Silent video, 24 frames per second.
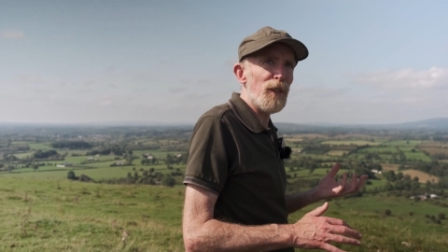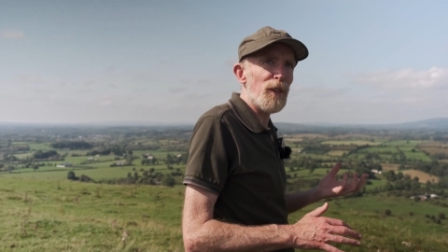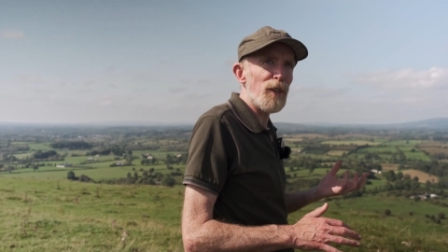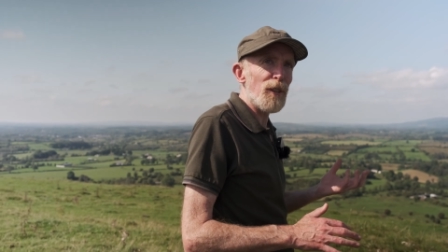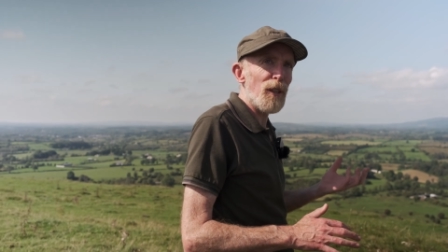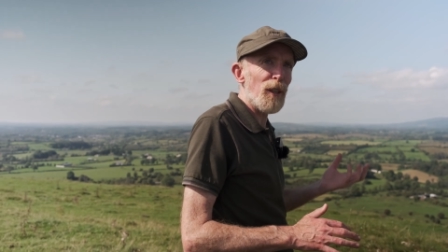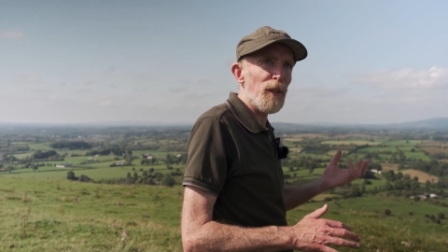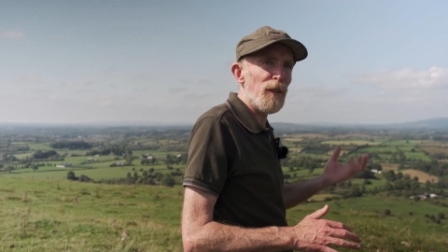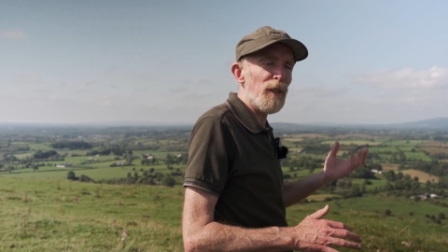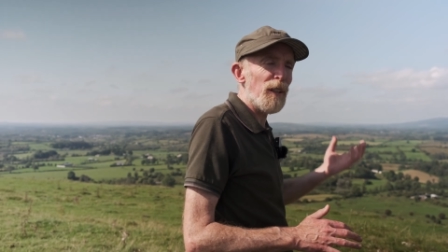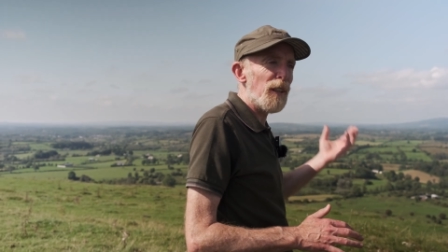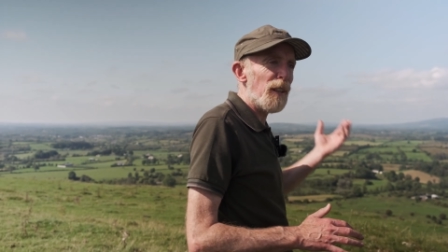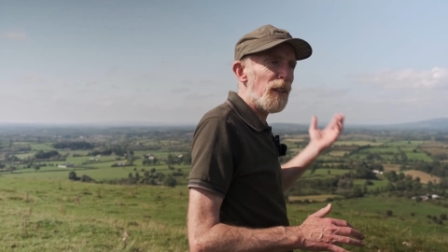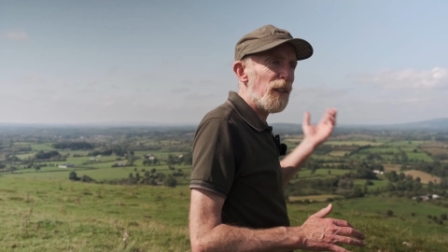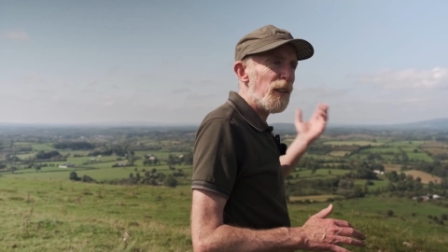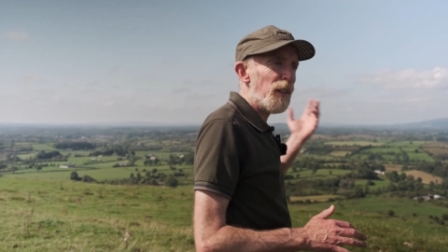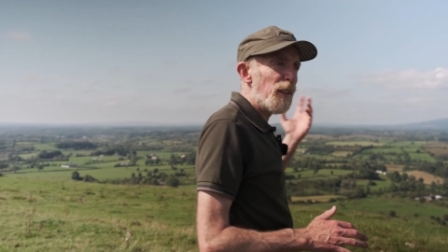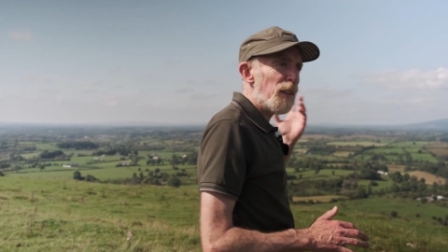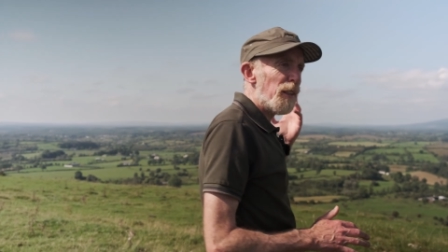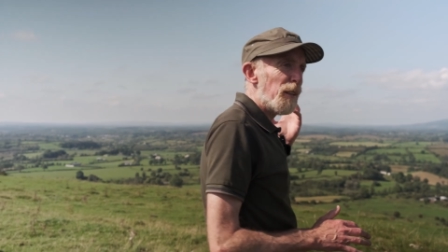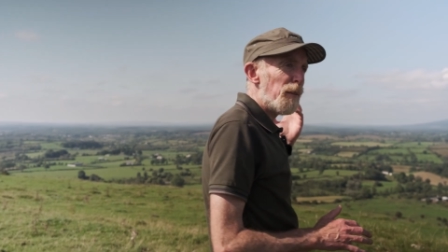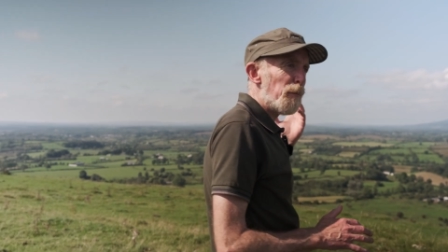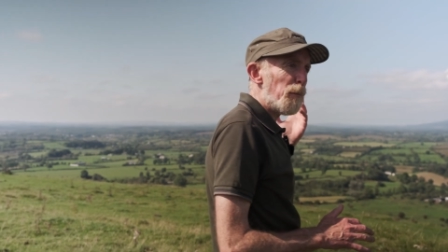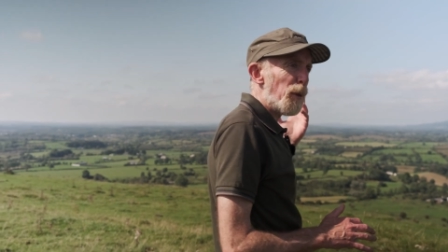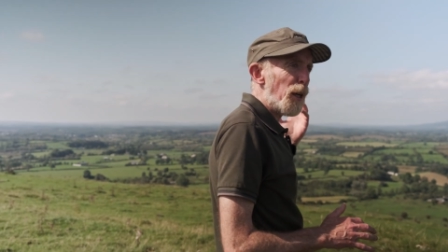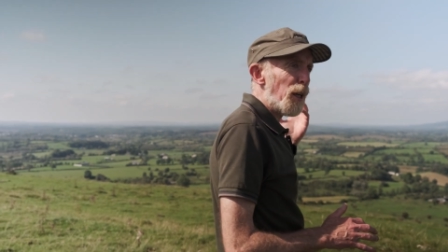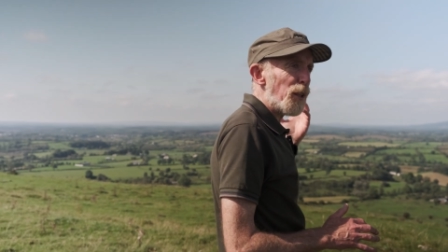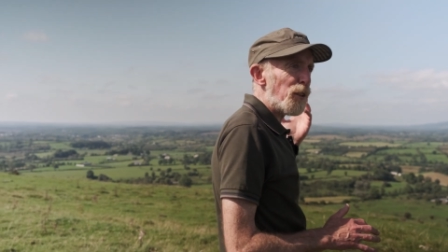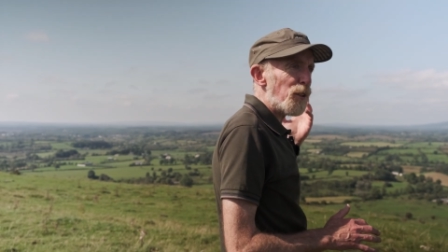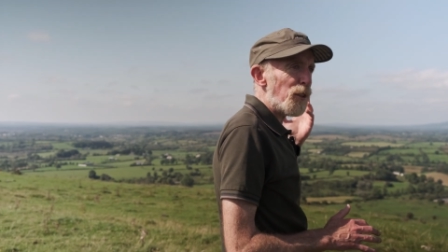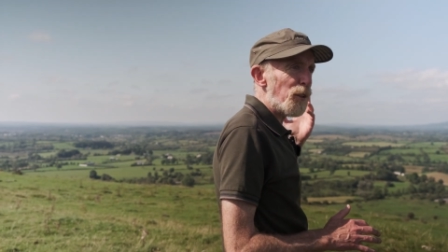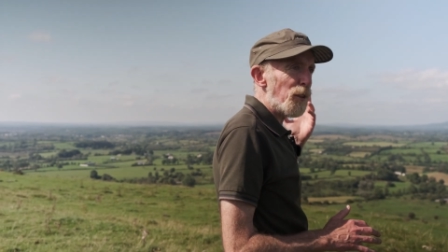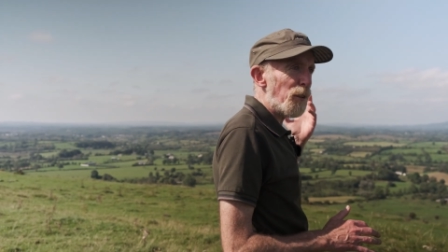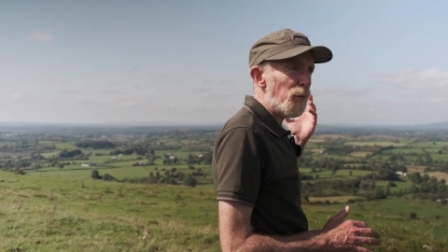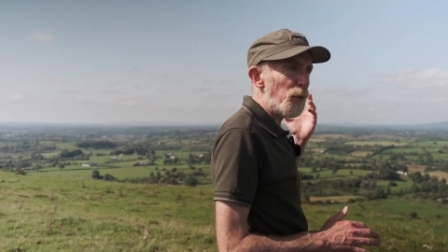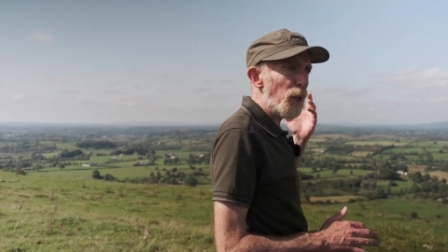is on
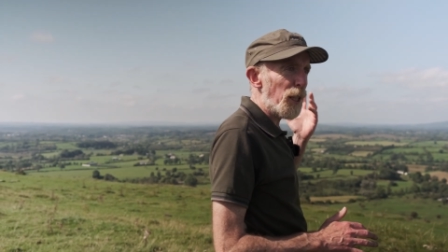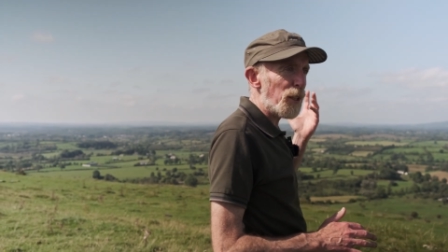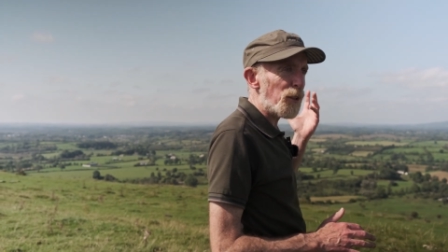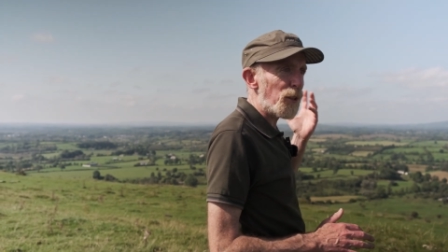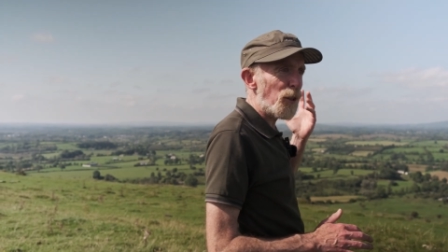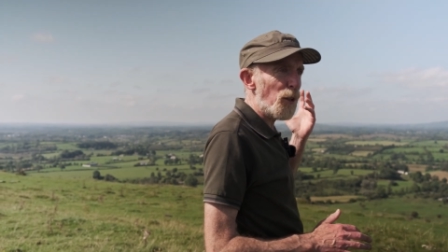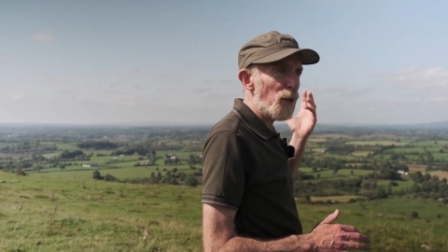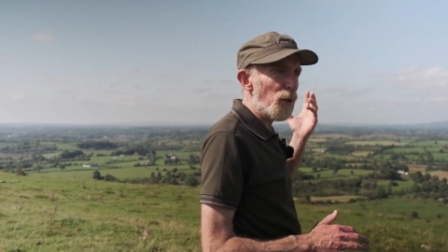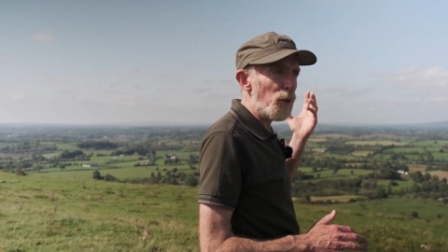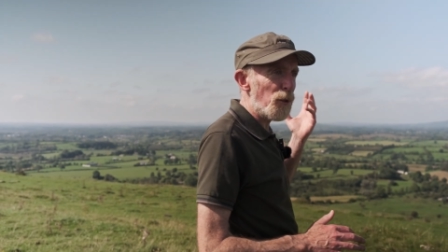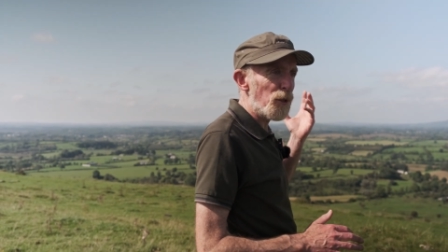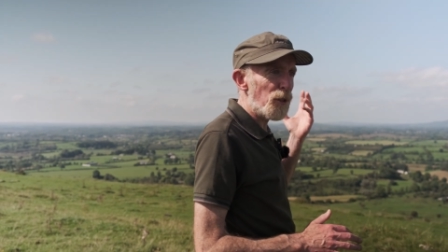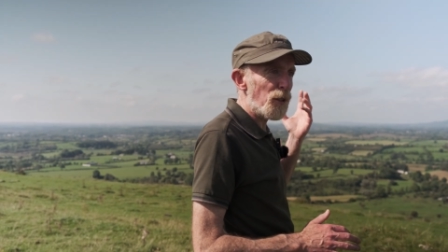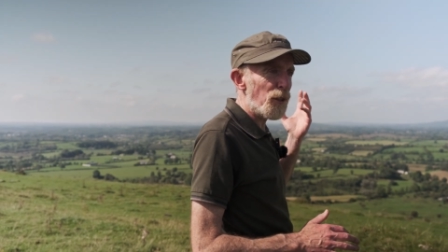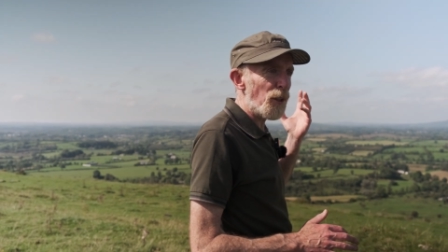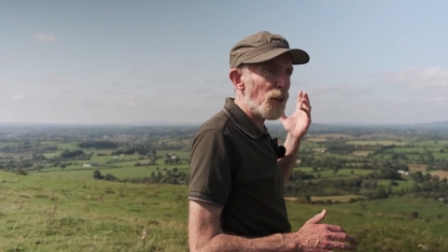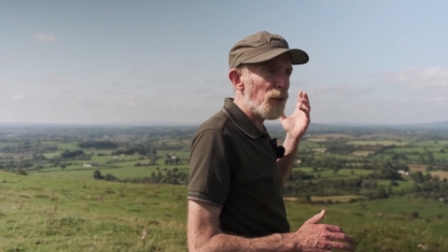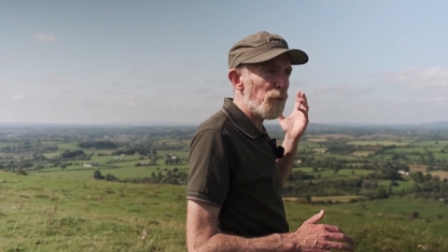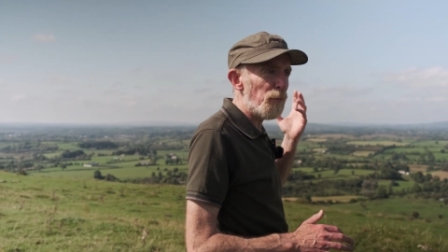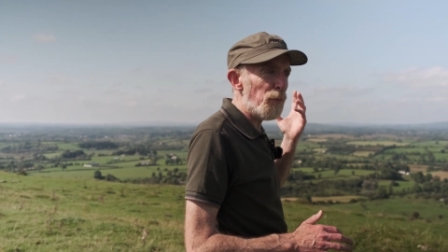parts of the west coast, on